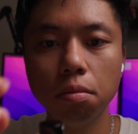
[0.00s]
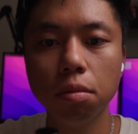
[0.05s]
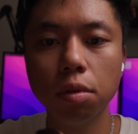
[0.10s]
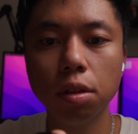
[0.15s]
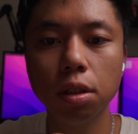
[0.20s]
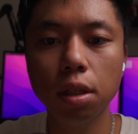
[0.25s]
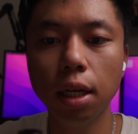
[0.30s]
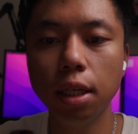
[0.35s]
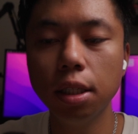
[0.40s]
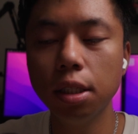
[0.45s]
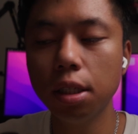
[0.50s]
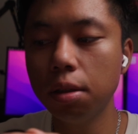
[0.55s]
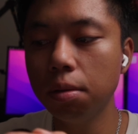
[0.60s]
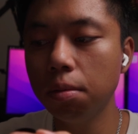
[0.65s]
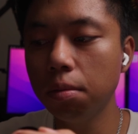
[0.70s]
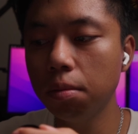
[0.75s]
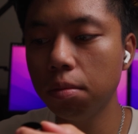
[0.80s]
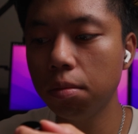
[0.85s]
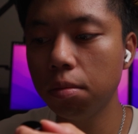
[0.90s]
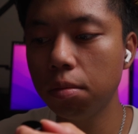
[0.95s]
Slides in.
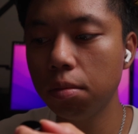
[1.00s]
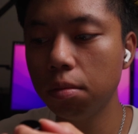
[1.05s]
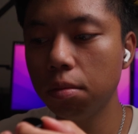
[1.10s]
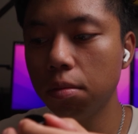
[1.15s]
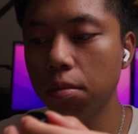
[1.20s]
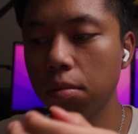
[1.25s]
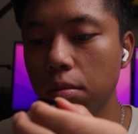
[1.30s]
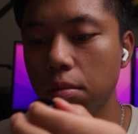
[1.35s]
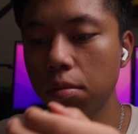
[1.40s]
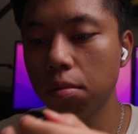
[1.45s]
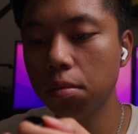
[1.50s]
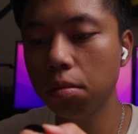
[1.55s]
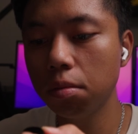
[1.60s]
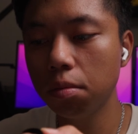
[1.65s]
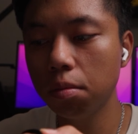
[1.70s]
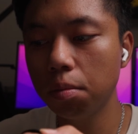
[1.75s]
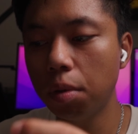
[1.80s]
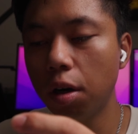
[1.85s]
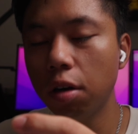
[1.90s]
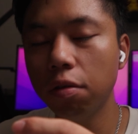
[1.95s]

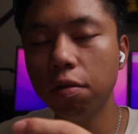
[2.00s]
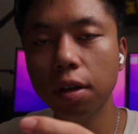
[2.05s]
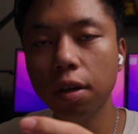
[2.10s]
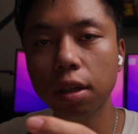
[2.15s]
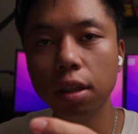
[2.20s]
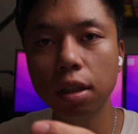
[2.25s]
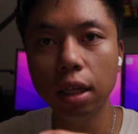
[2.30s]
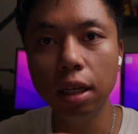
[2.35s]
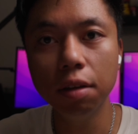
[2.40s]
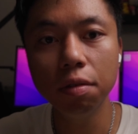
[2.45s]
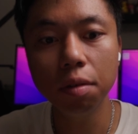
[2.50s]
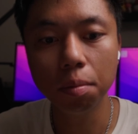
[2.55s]
Perfect.